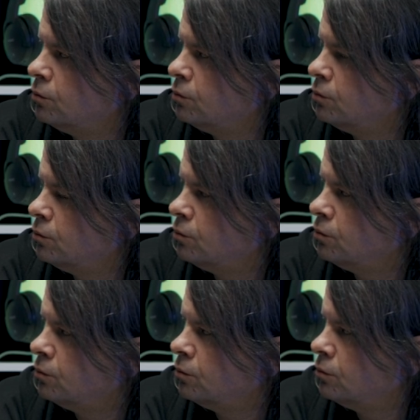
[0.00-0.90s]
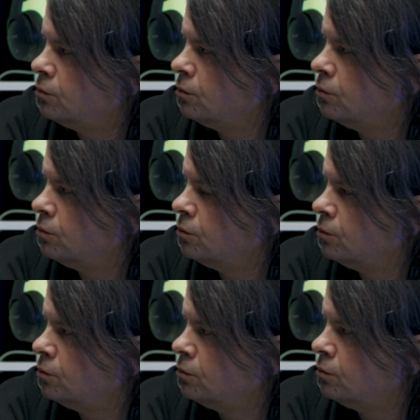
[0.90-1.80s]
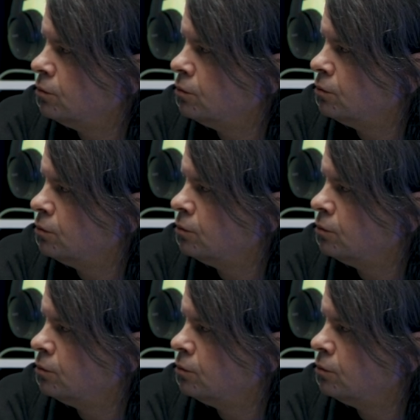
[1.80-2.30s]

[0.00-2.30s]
(silent)